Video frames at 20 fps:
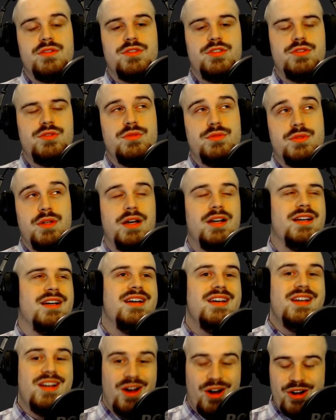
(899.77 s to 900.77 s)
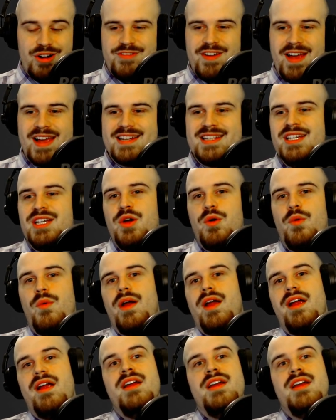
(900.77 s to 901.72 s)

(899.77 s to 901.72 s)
to Artifact, where